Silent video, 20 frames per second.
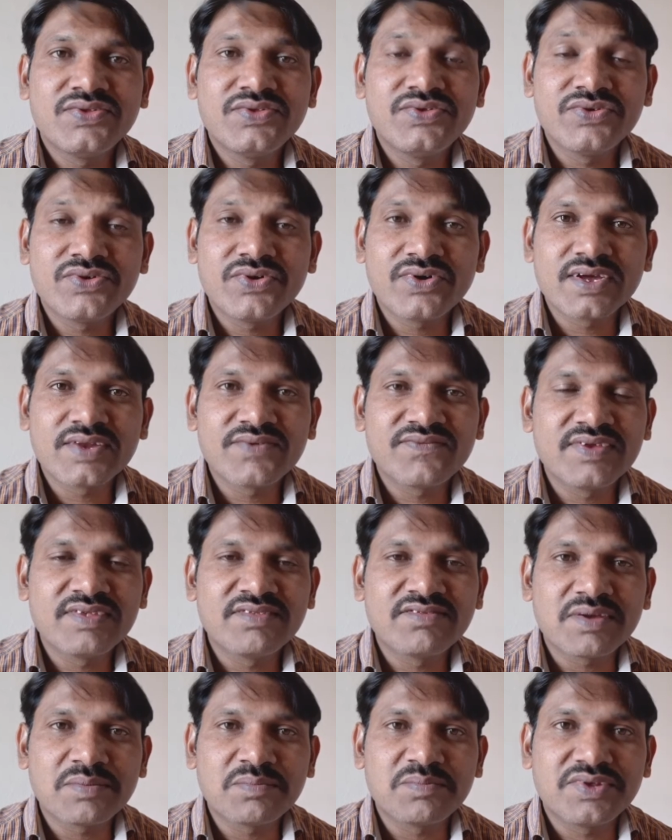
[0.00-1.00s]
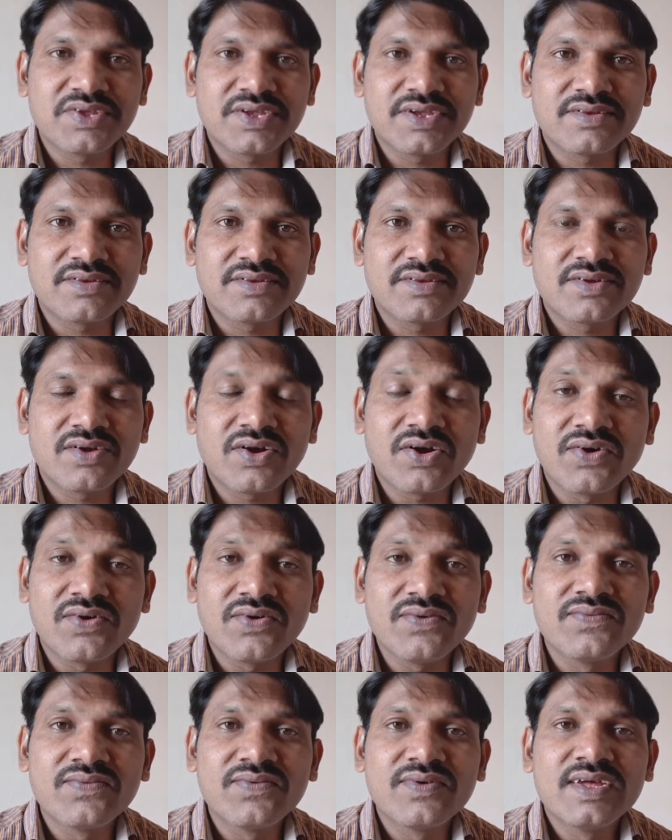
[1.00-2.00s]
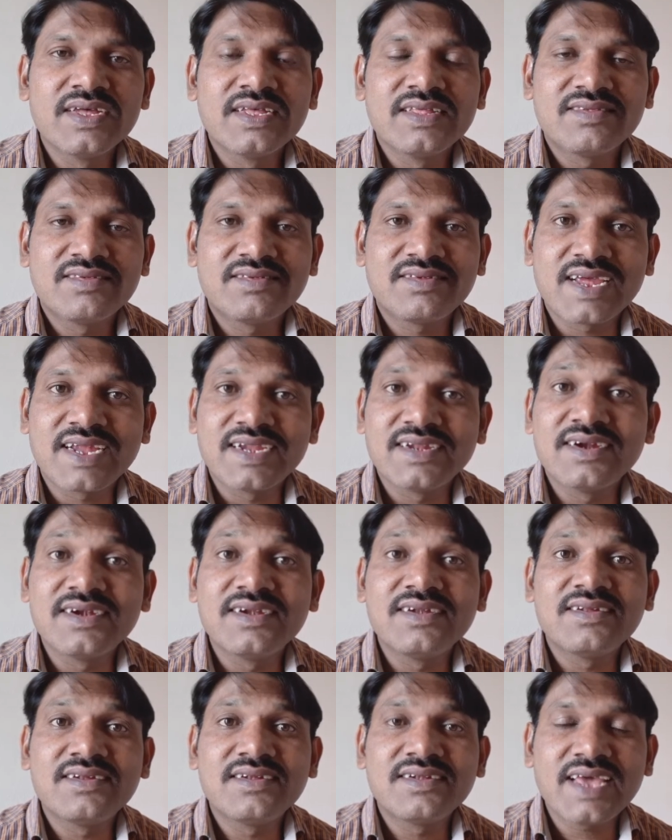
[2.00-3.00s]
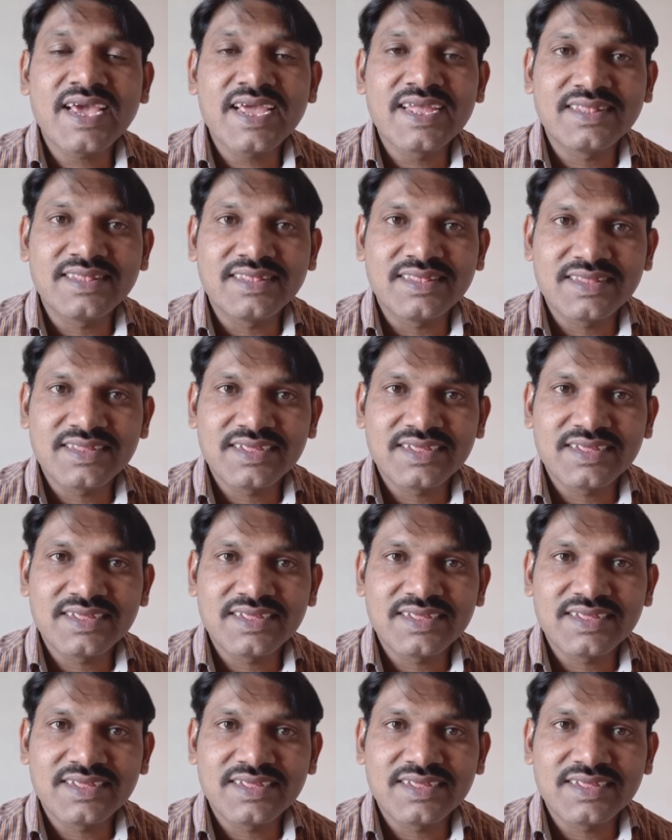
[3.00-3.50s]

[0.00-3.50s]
geography subject of standard 10.